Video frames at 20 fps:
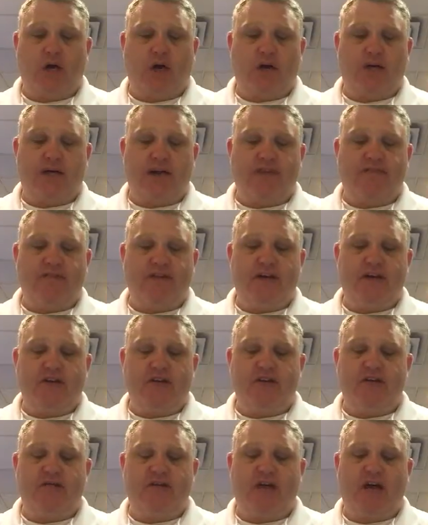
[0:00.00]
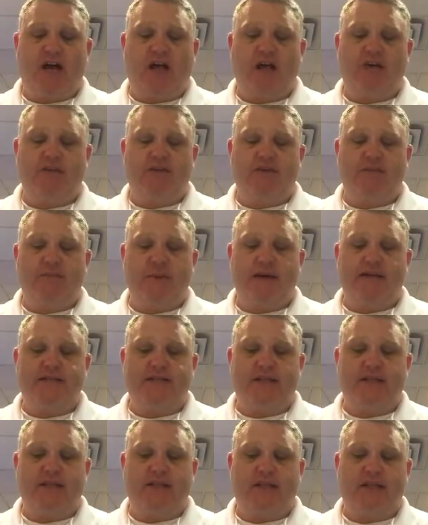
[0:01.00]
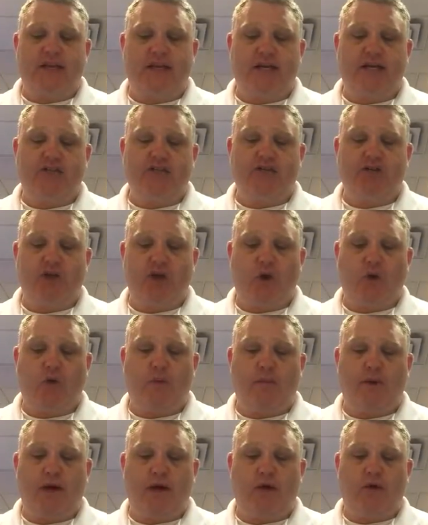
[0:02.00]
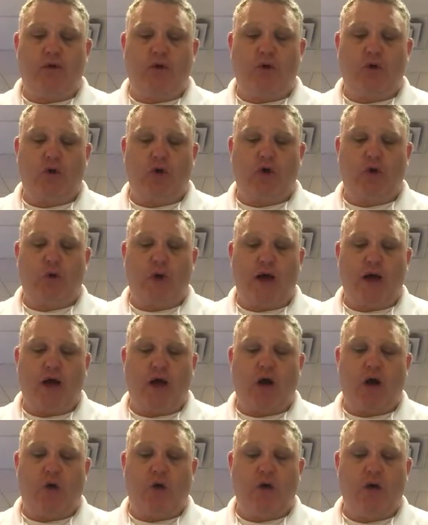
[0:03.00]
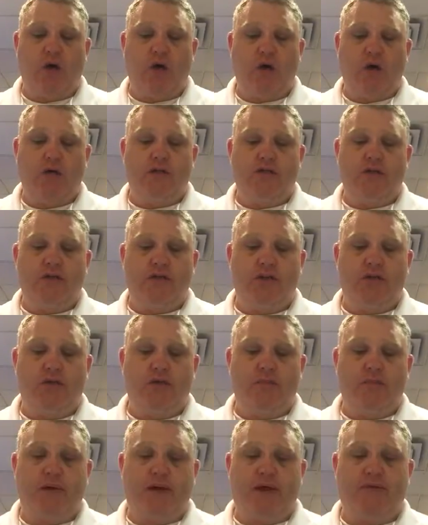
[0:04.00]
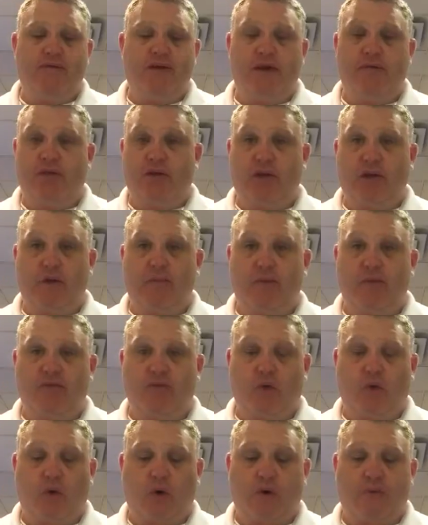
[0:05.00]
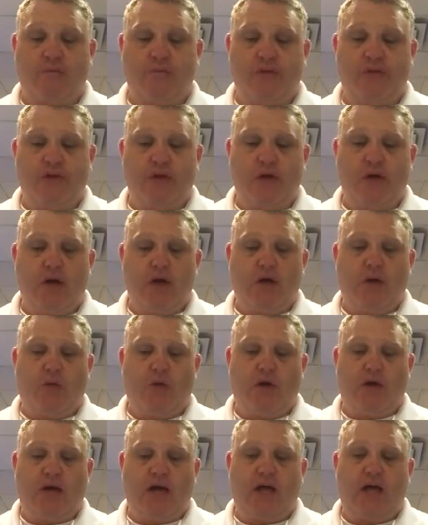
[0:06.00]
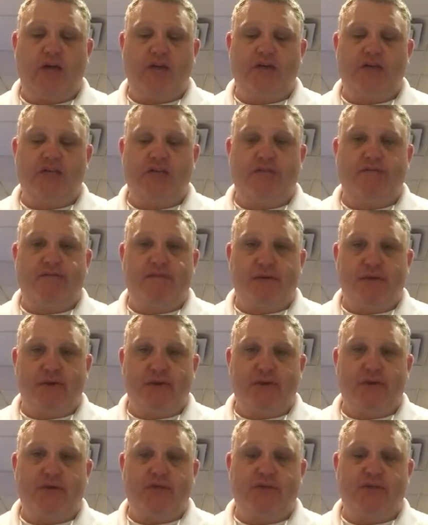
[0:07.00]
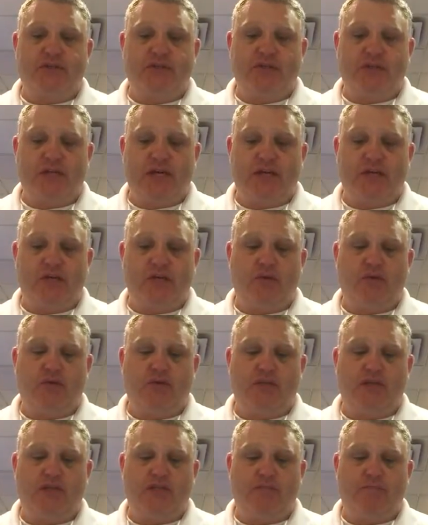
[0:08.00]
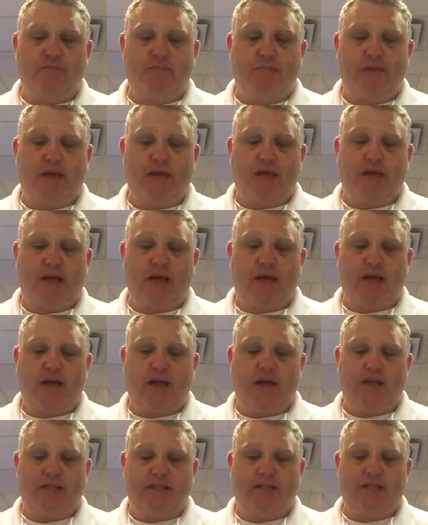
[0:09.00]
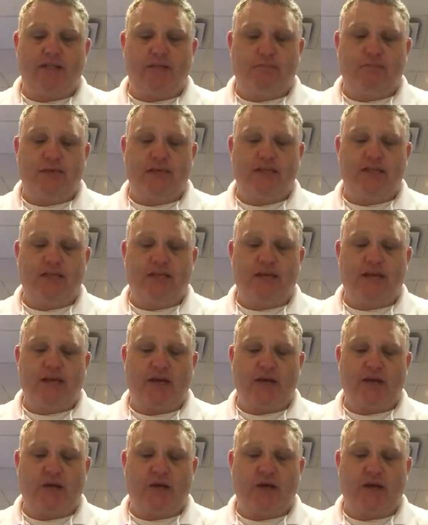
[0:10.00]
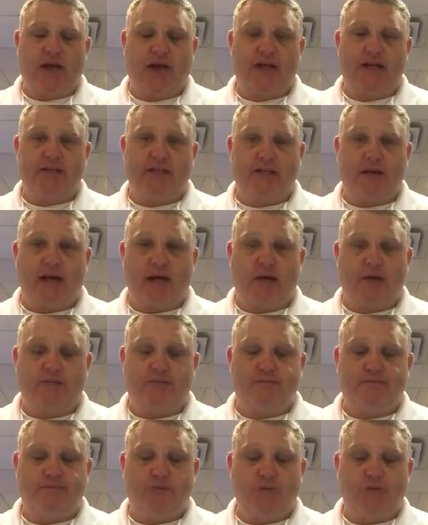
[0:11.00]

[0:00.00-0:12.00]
Our definition of knowledge is basically the things you know about or know how to do but have never done before. While knowledge is inferior to skills, it still beats gear hands down.